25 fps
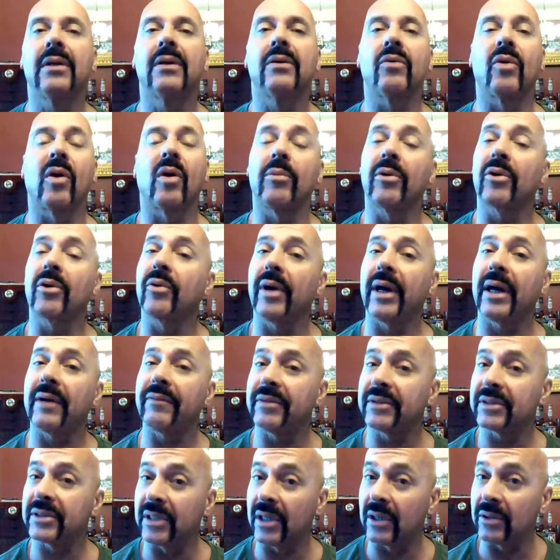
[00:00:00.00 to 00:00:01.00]
Roma
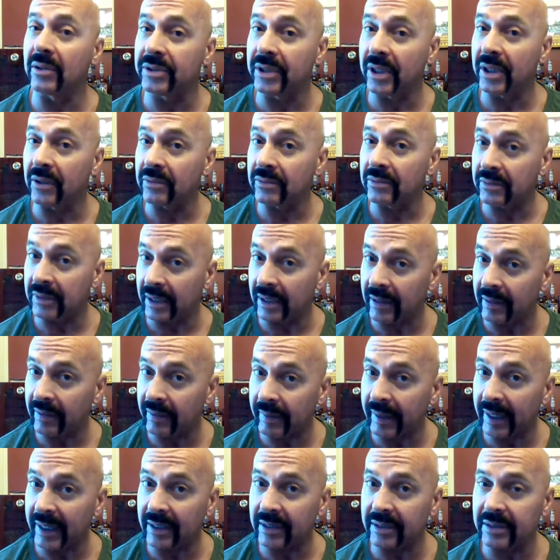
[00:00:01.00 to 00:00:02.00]
Craft is no joke. They
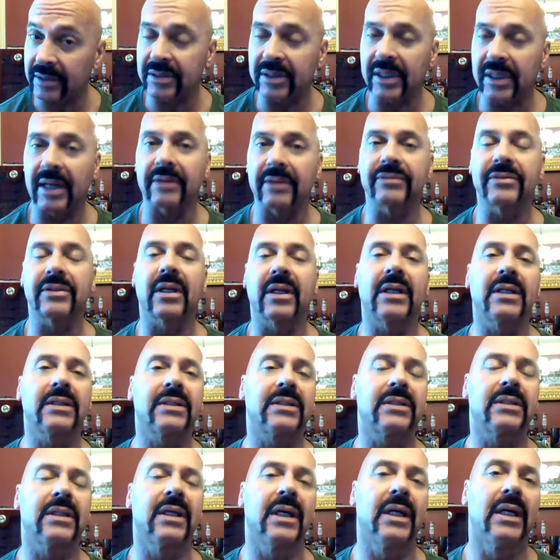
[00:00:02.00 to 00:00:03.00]
make good stuff. So
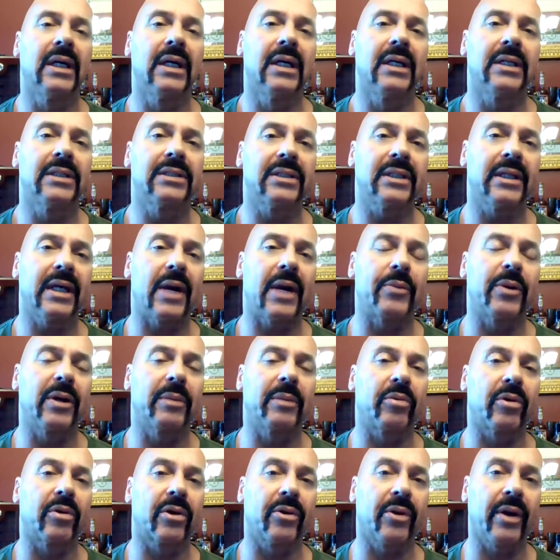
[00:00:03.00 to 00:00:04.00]
let's see how we
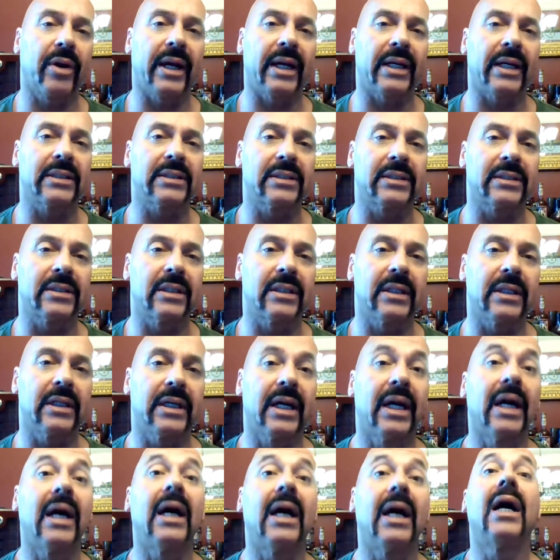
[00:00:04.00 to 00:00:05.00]
progress
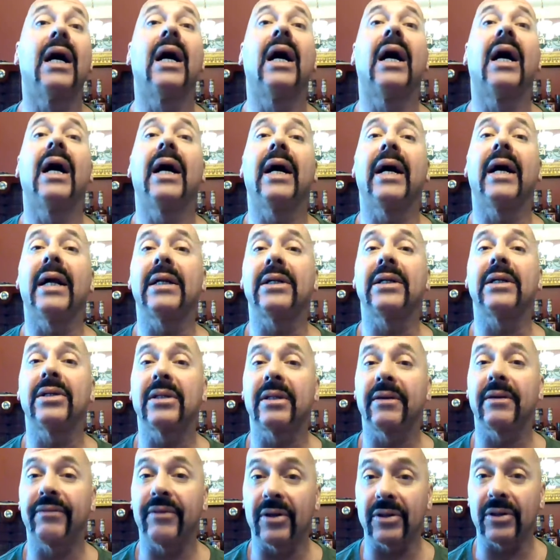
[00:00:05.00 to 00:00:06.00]
into
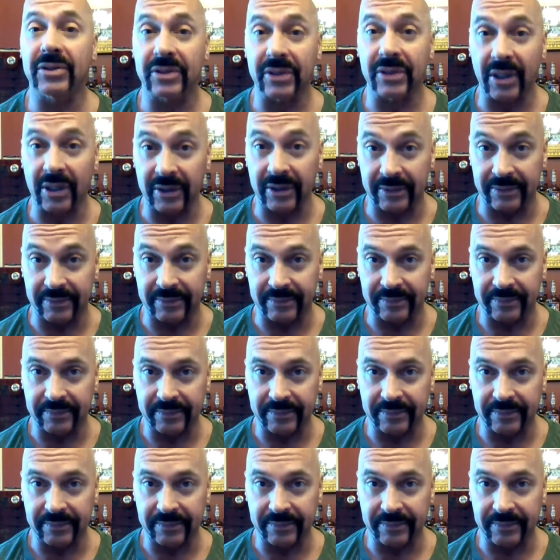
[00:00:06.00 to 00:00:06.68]
the first third.